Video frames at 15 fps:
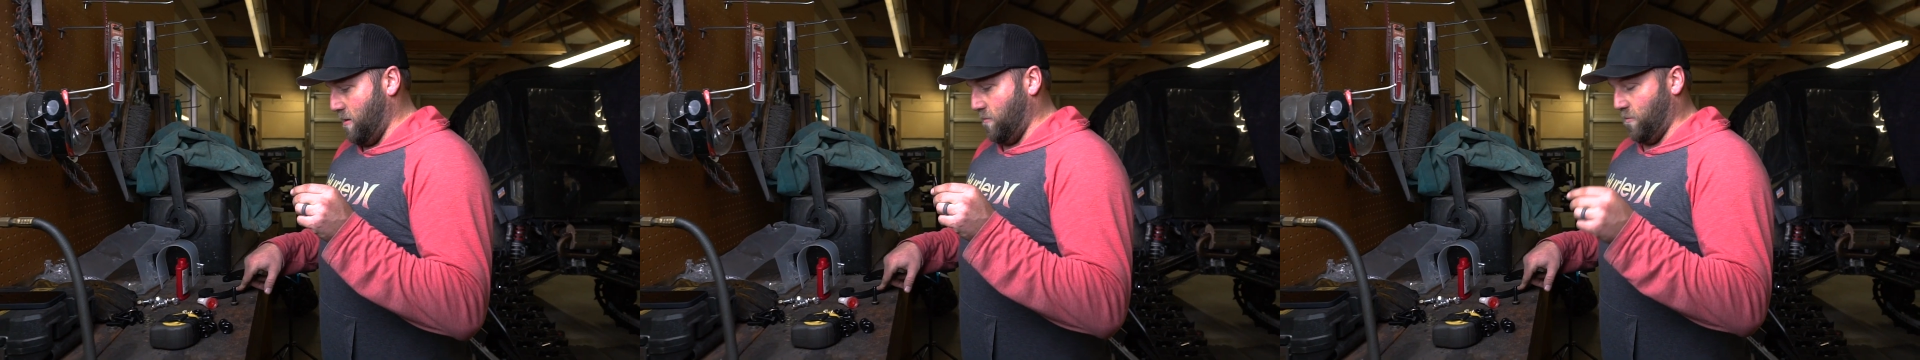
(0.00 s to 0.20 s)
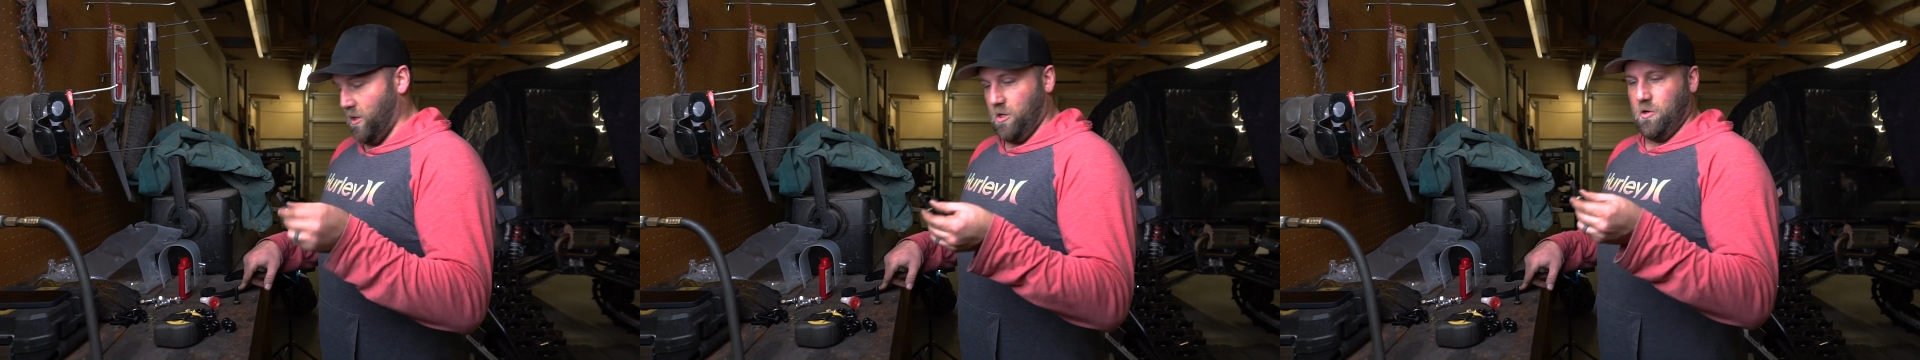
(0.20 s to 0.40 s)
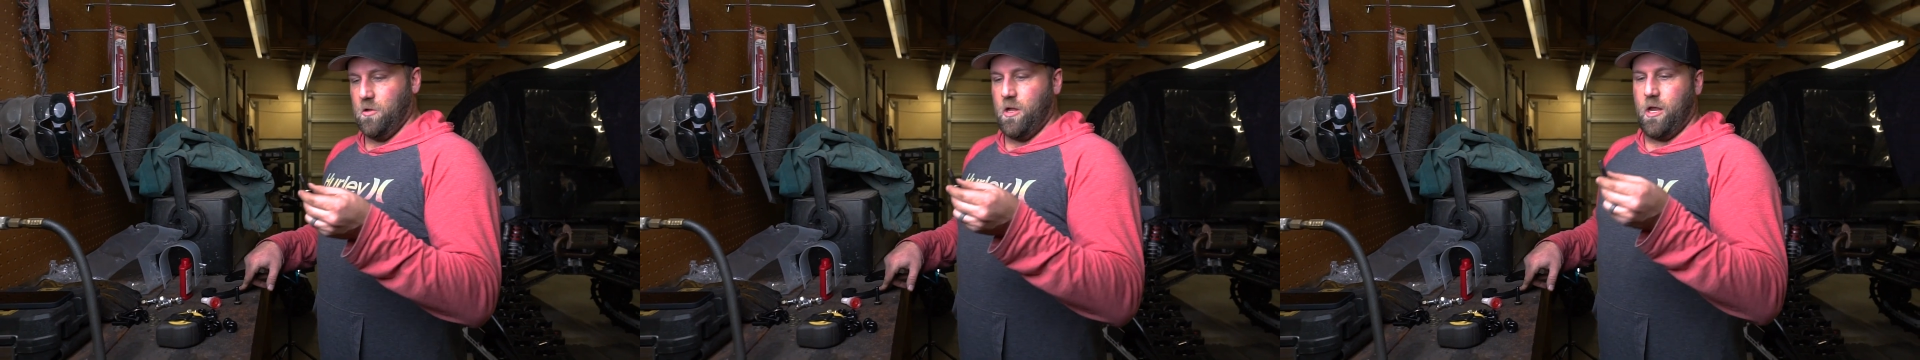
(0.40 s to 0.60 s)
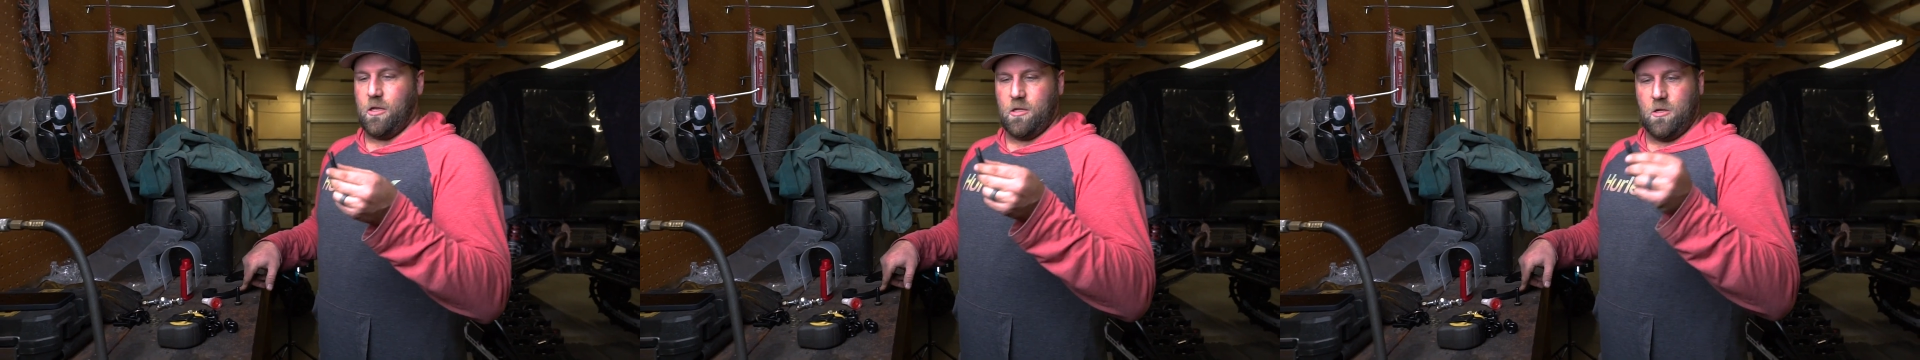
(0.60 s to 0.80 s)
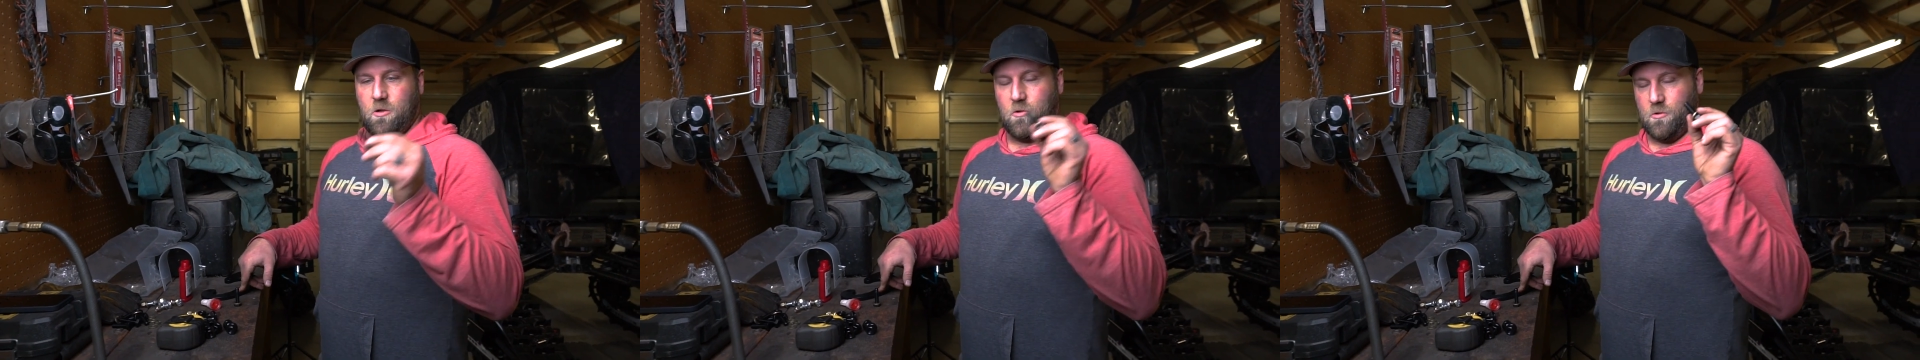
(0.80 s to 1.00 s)
we do like
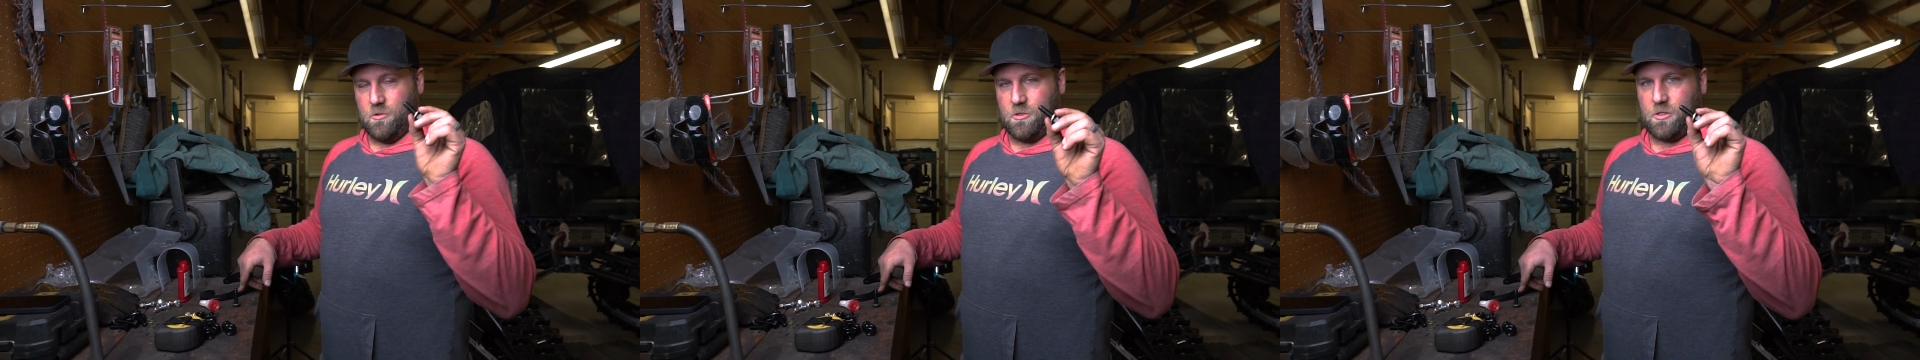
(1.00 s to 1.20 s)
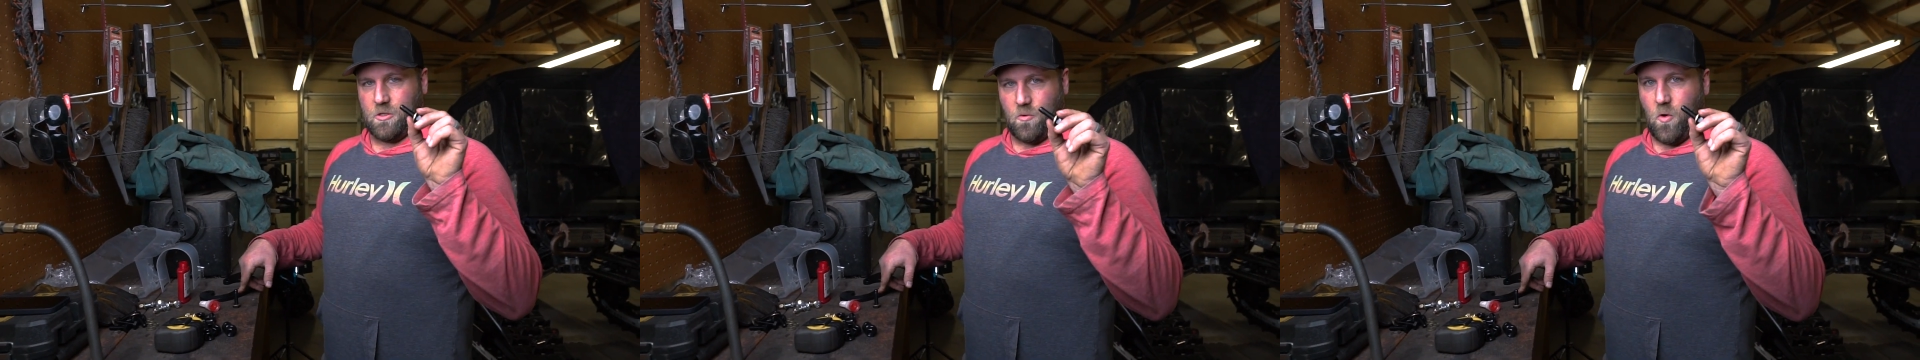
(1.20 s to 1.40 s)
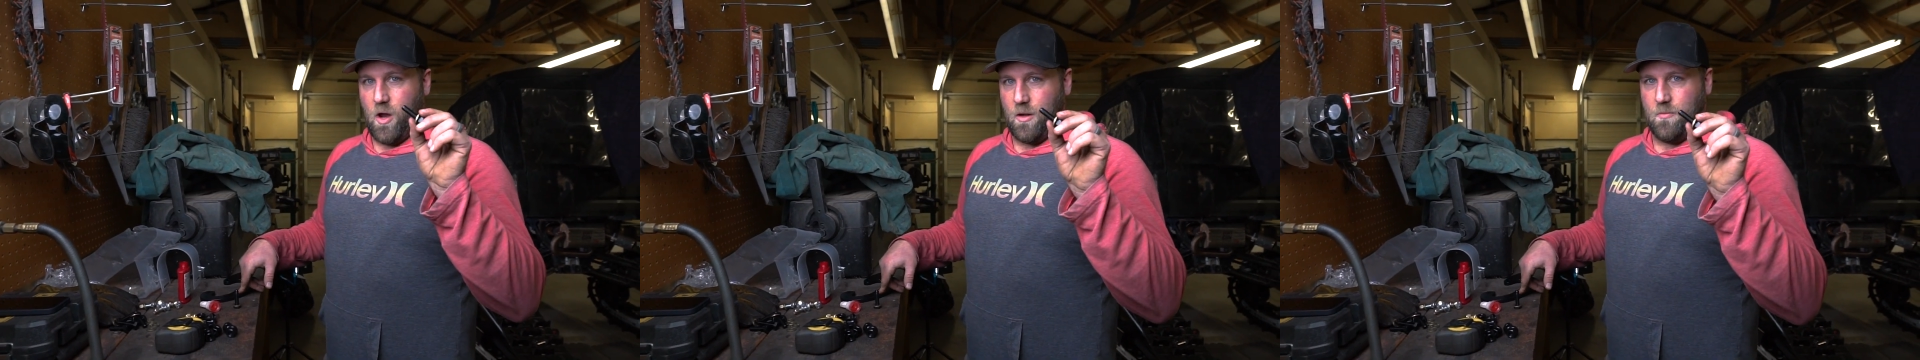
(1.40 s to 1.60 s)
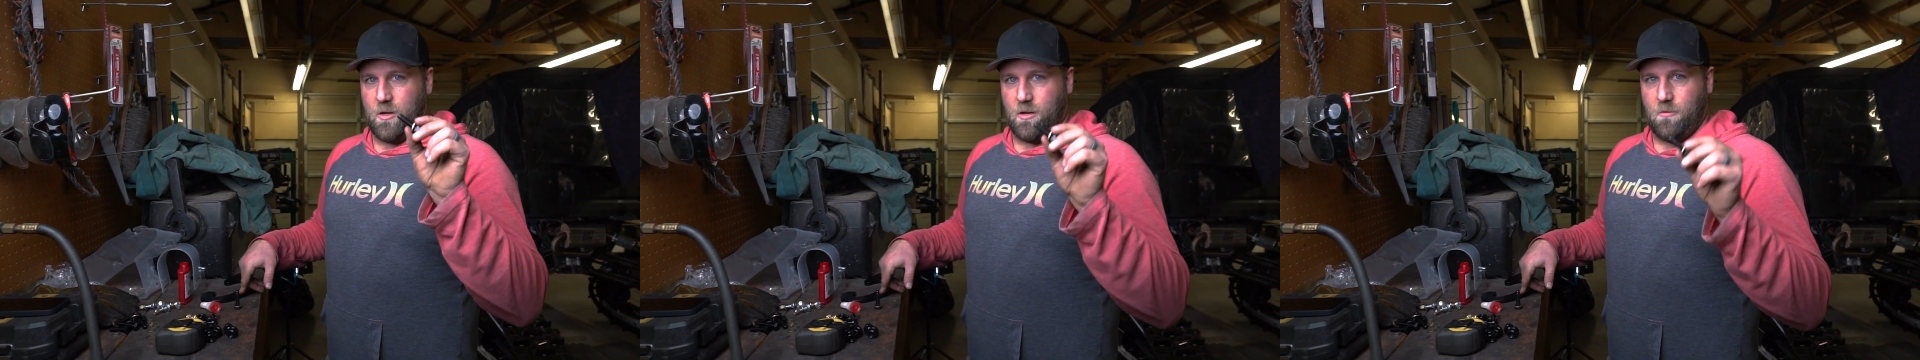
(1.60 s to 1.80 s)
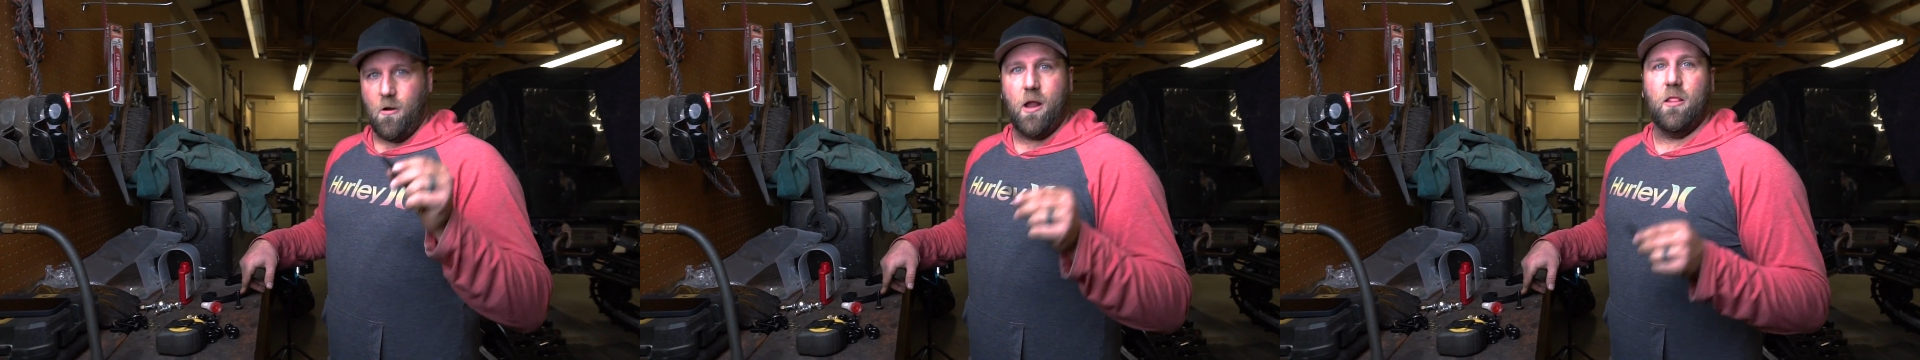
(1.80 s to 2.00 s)
to use quite a
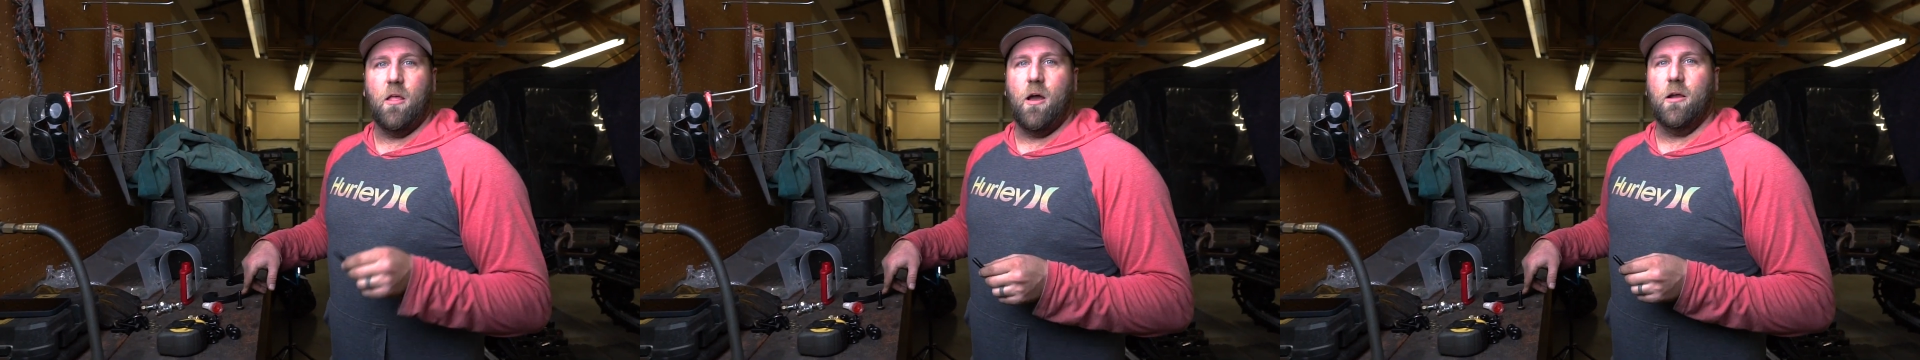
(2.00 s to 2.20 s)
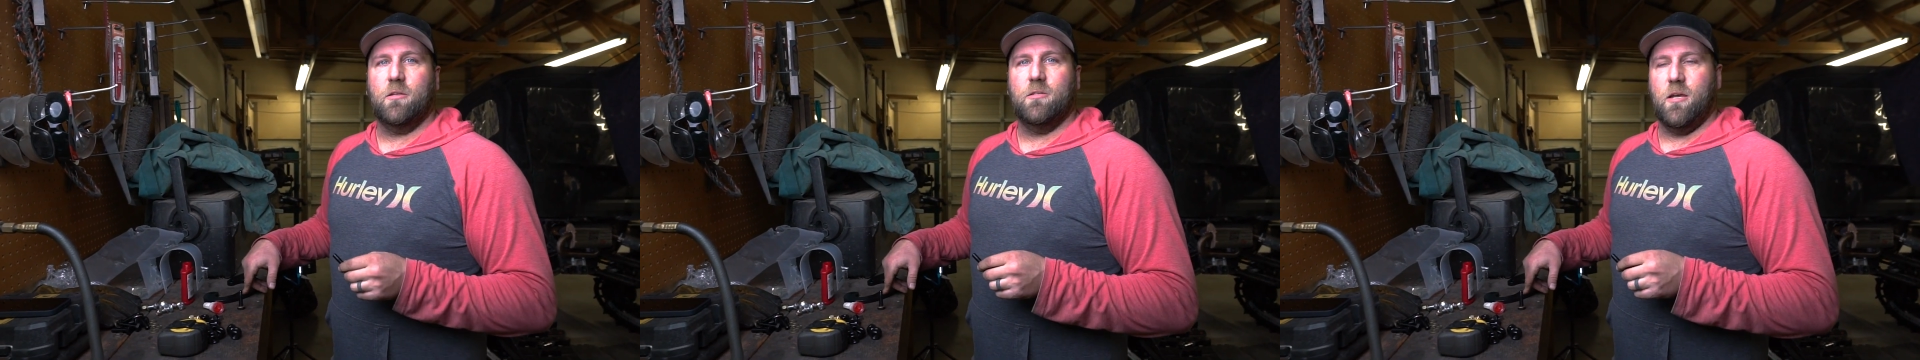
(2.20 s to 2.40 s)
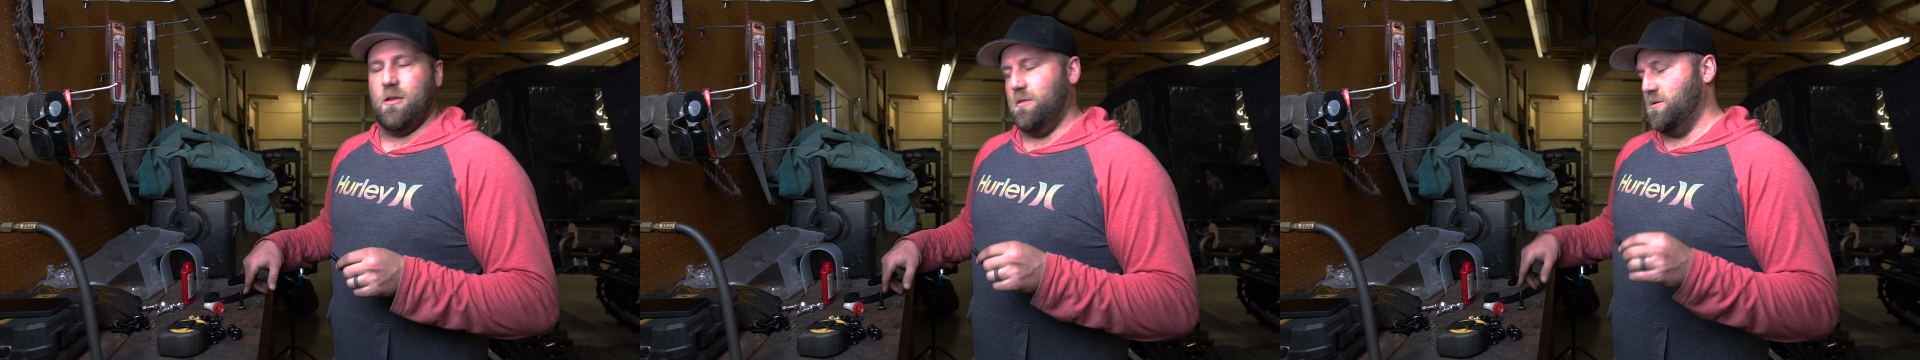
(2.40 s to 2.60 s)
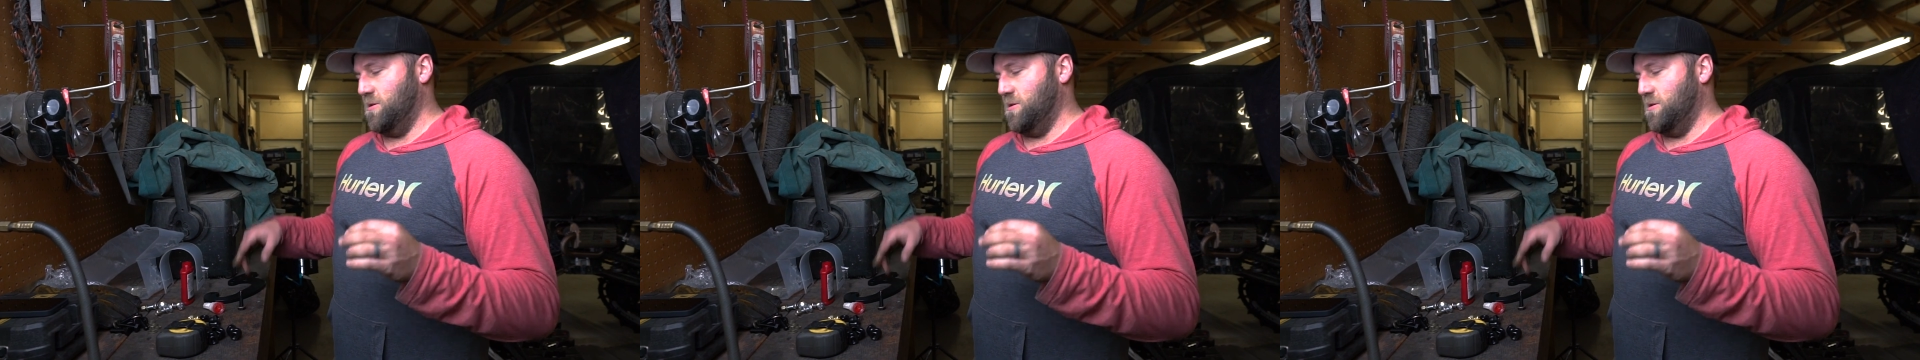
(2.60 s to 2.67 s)
bit of red Loctite.